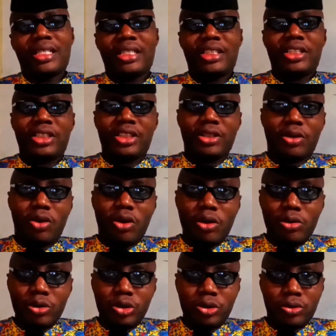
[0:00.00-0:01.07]
She
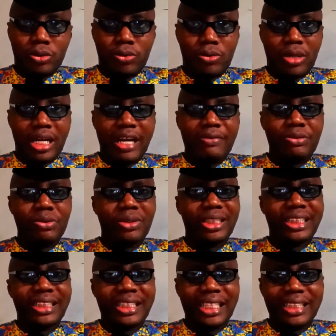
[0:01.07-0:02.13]
also has to
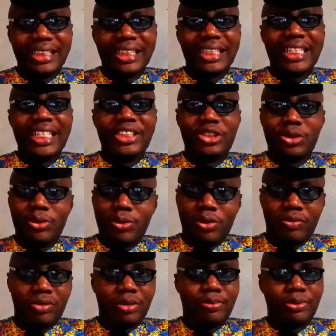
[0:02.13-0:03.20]
understand the nature of
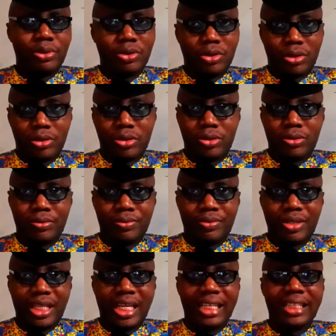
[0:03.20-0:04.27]
the product
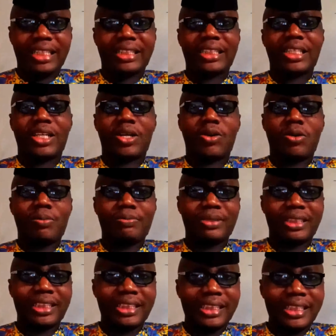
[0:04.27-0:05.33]
and its
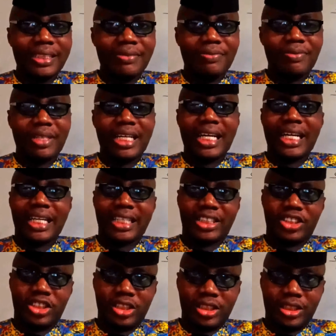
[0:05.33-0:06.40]
competitive edge